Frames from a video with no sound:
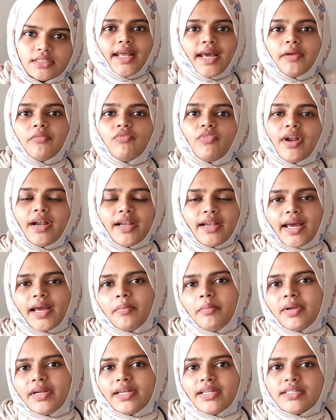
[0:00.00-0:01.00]
Type 1
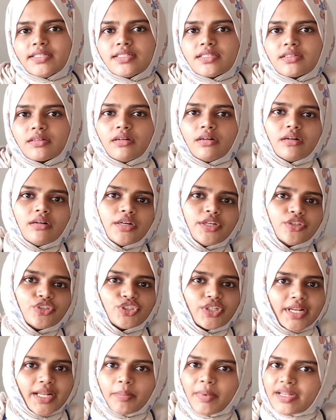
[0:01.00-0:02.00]
diabetes
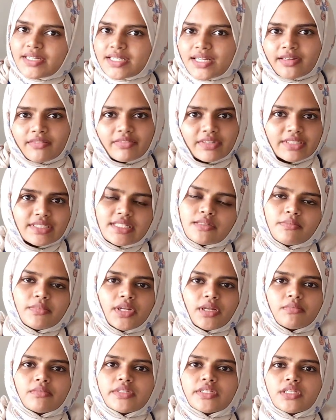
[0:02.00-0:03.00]
usually present with
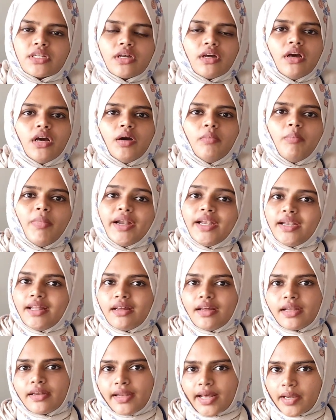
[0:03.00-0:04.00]
symptoms, but
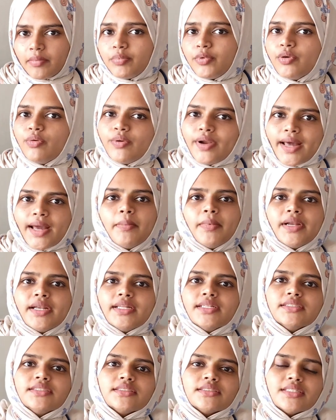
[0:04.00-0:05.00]
in type 2
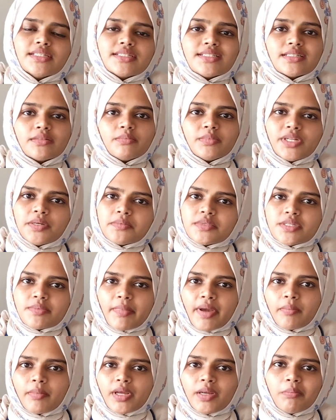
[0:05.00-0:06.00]
diabetes the symptoms
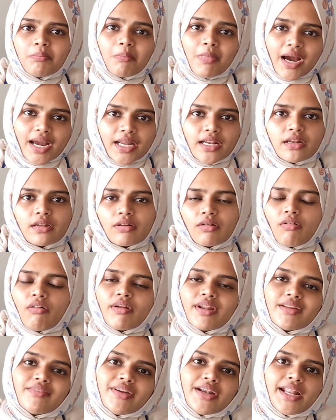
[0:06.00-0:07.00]
may be mild
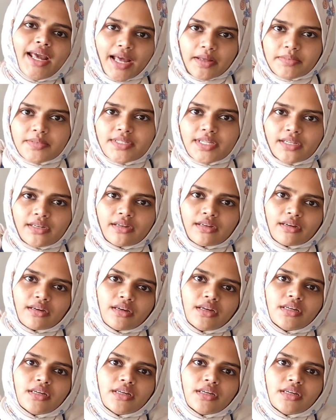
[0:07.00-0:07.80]
or even absent,